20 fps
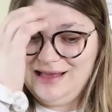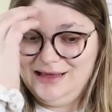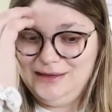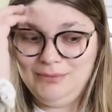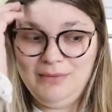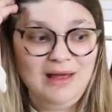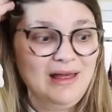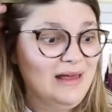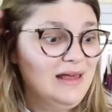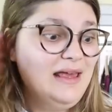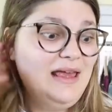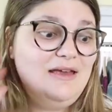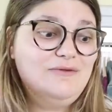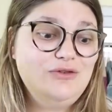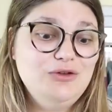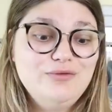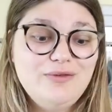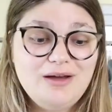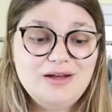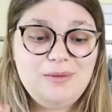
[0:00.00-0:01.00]
um, if
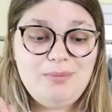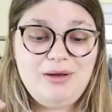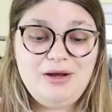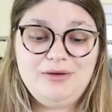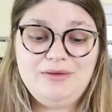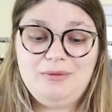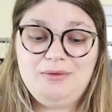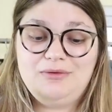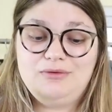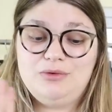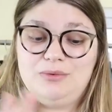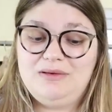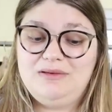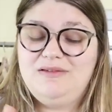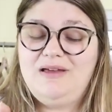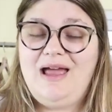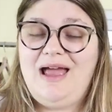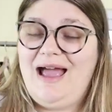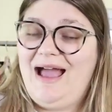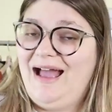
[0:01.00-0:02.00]
you found a pair that was new
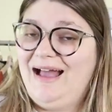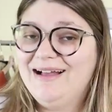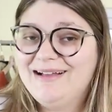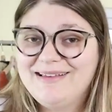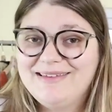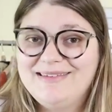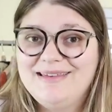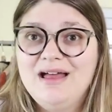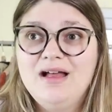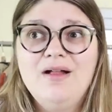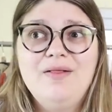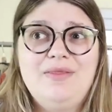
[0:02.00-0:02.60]
with tags,